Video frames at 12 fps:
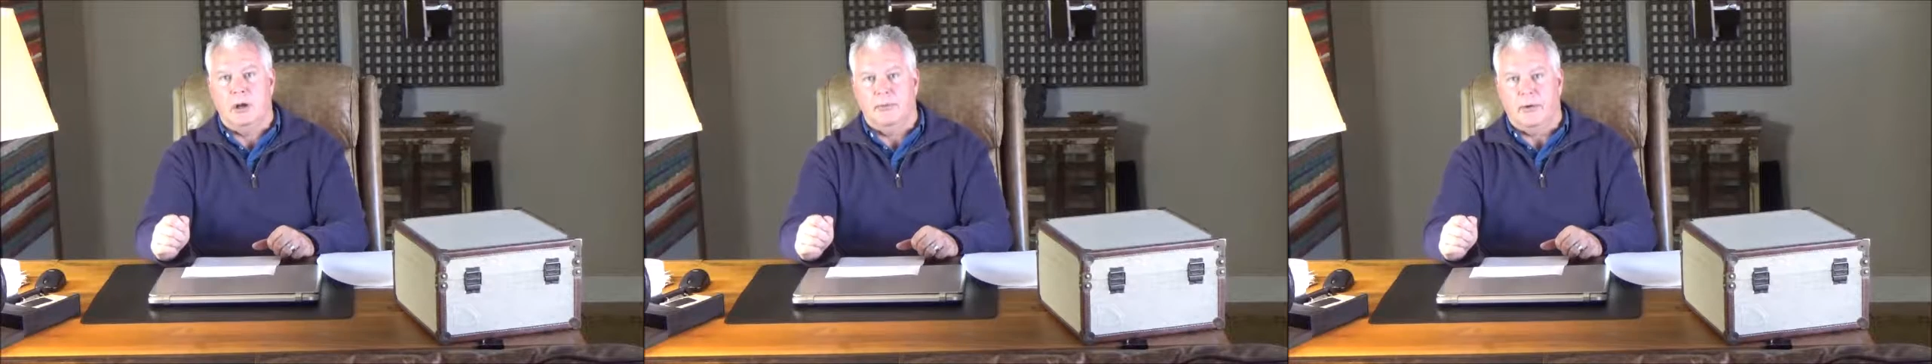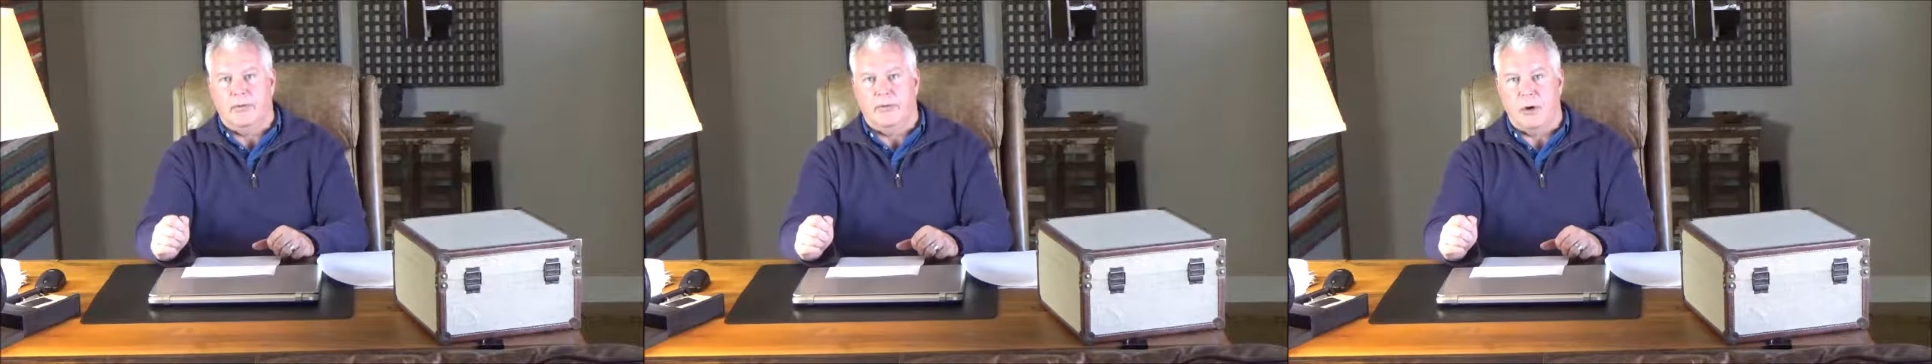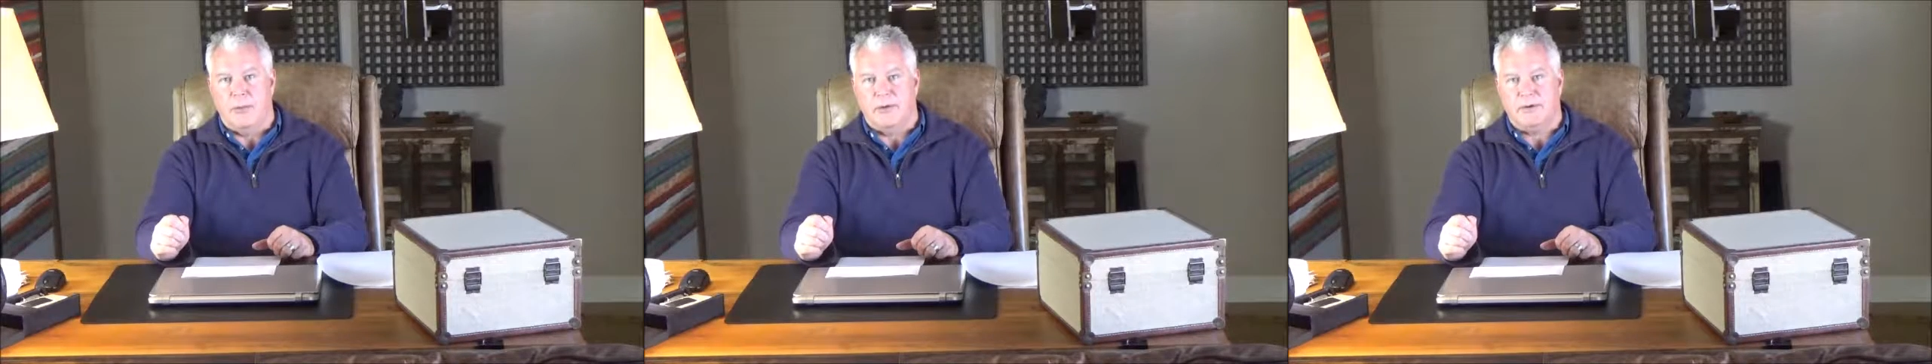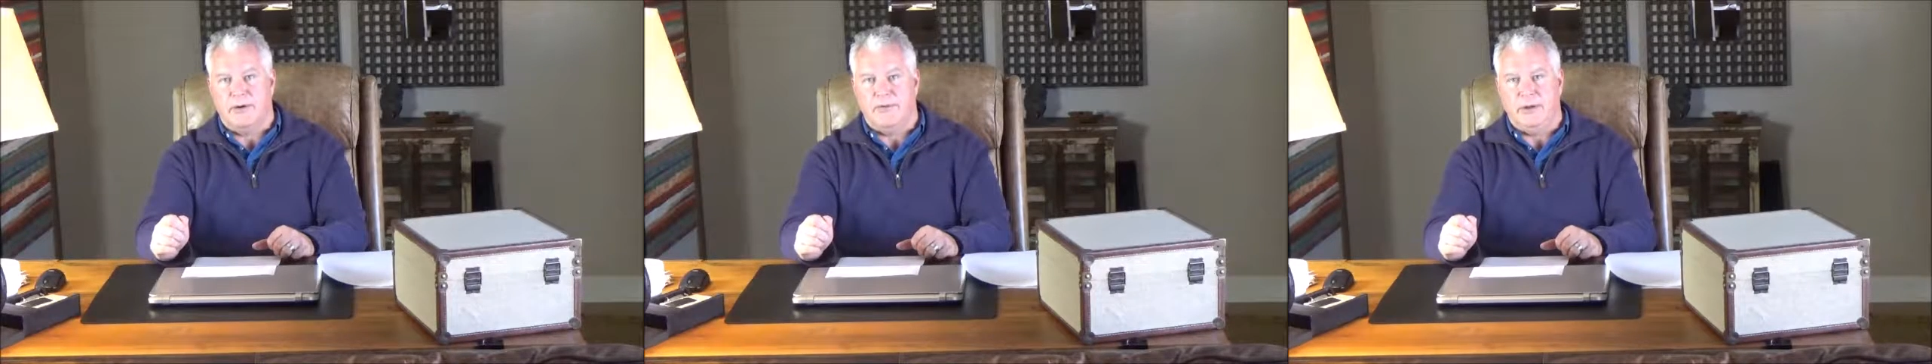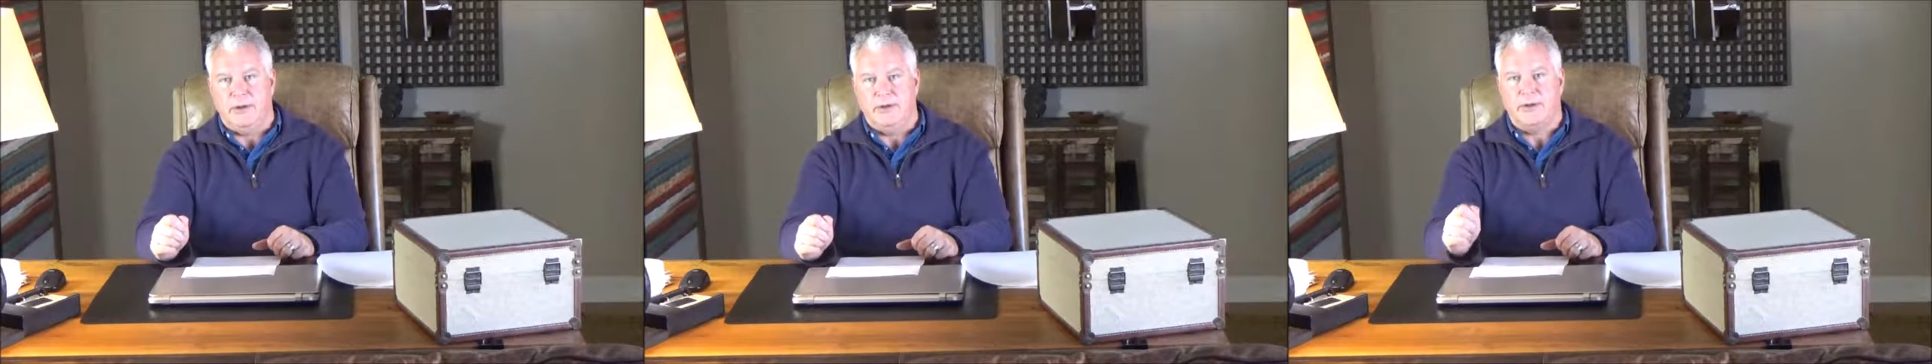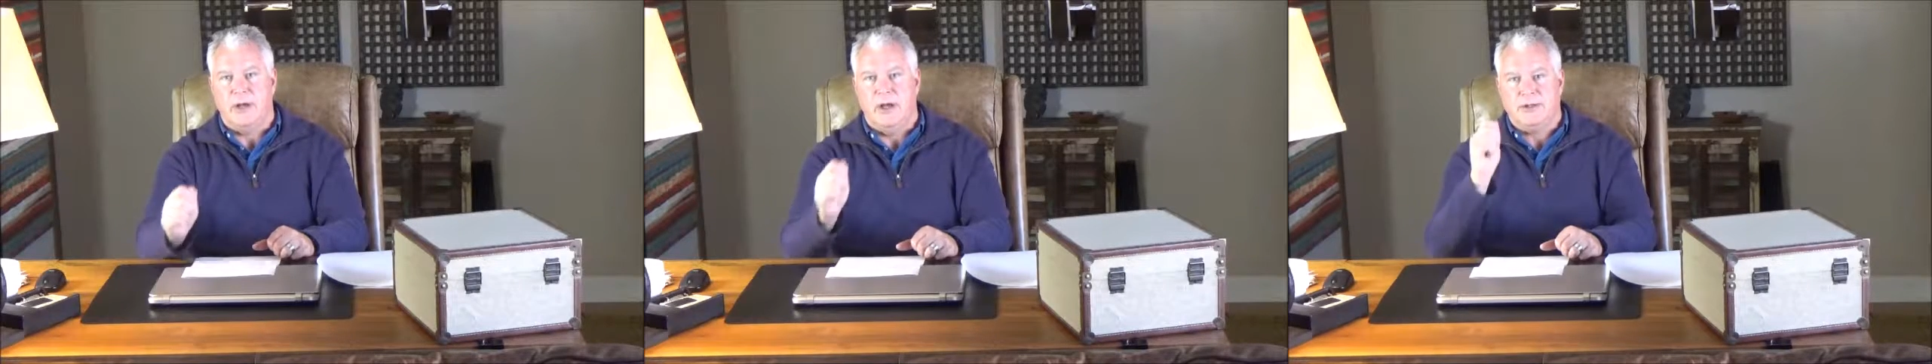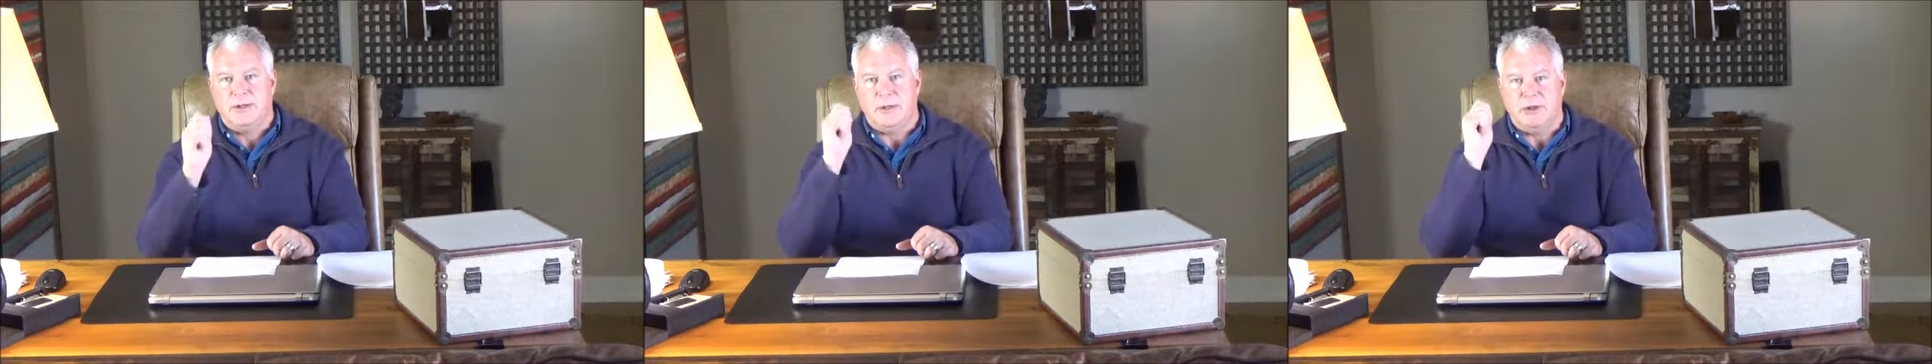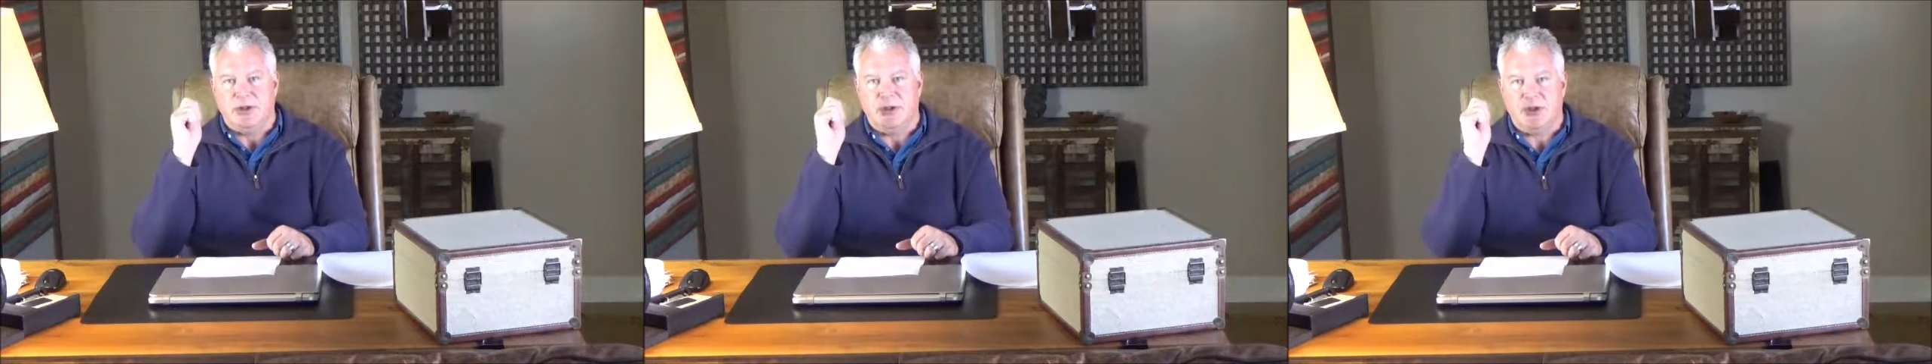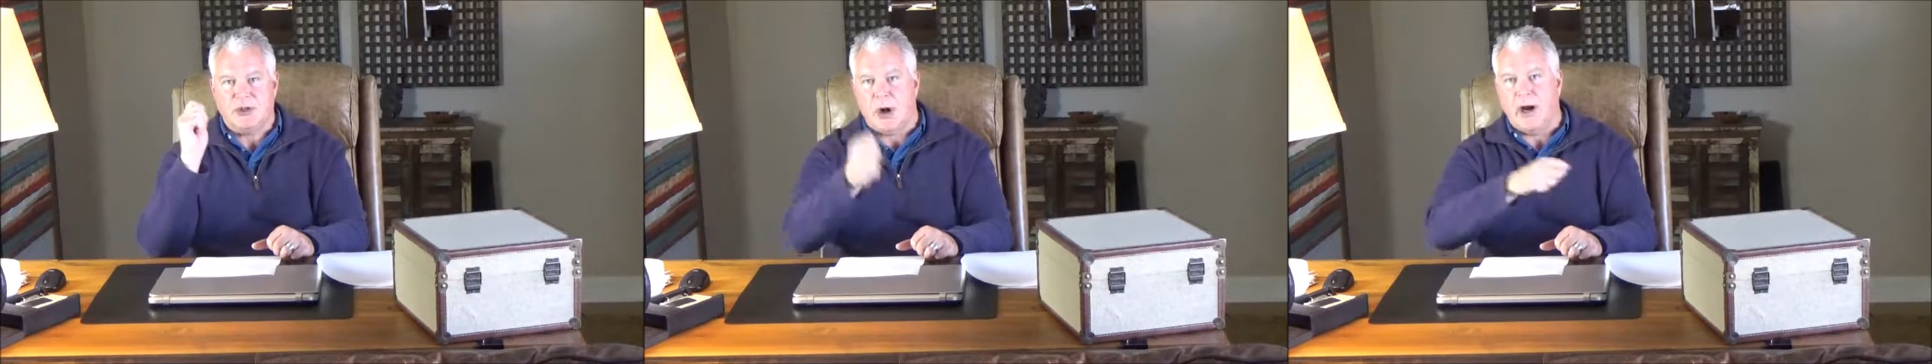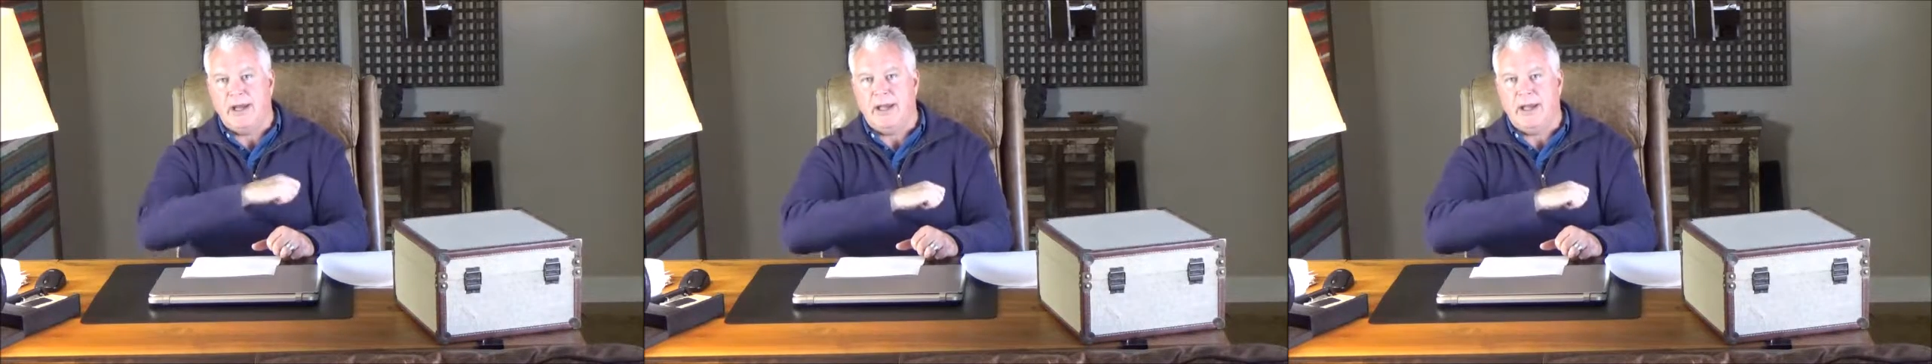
performance reviews so you start